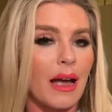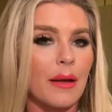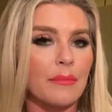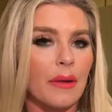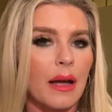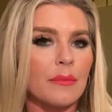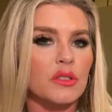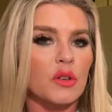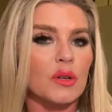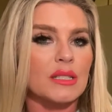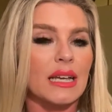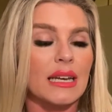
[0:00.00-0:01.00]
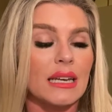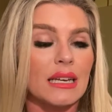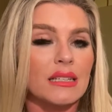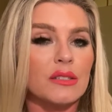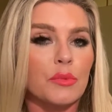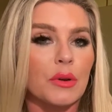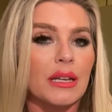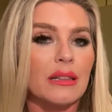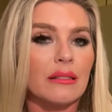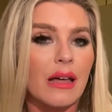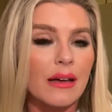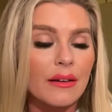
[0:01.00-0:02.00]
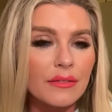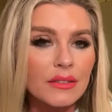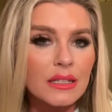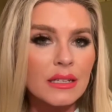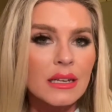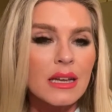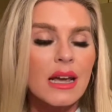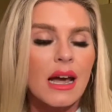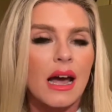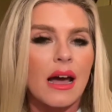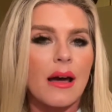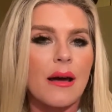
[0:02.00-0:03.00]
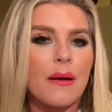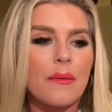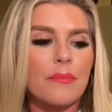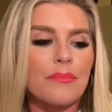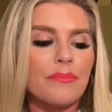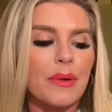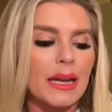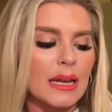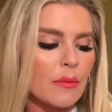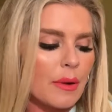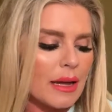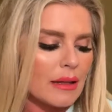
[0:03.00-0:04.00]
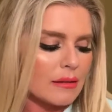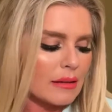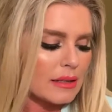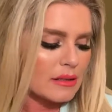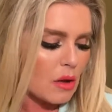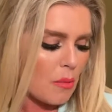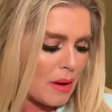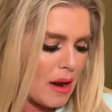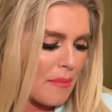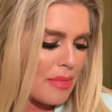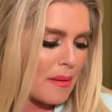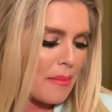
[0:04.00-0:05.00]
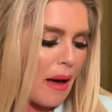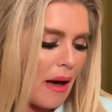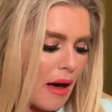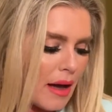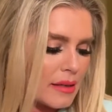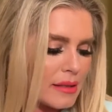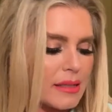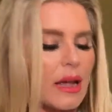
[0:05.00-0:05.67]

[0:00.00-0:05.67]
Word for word: I'm, I'm so excited. It is pre-loved. Um, but anyway, let's open up the box.